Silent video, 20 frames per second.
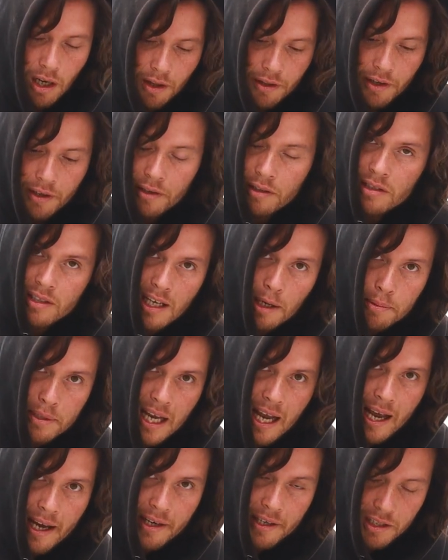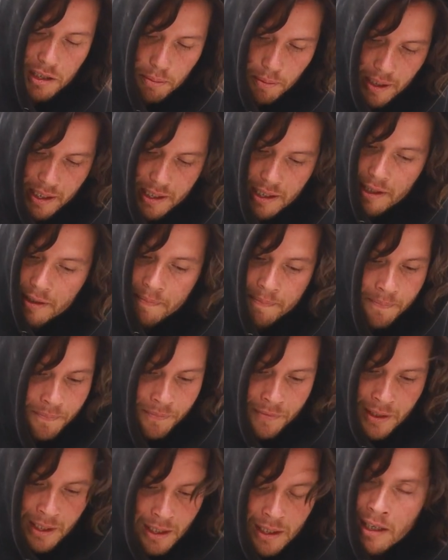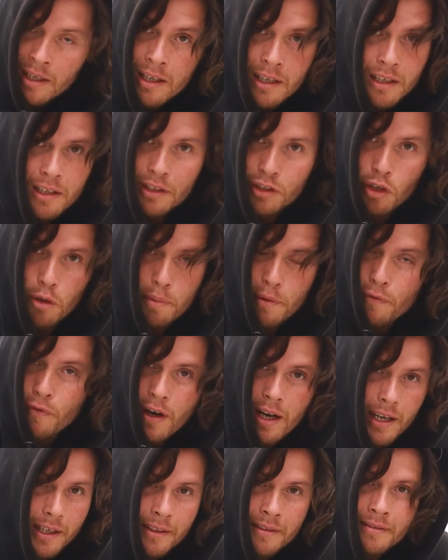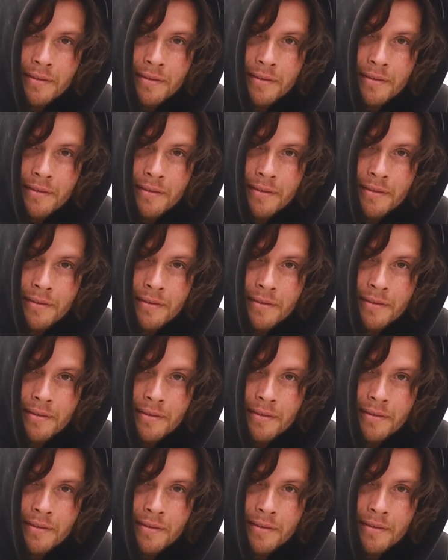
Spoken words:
all the other steps I had explained them, you'll be fine.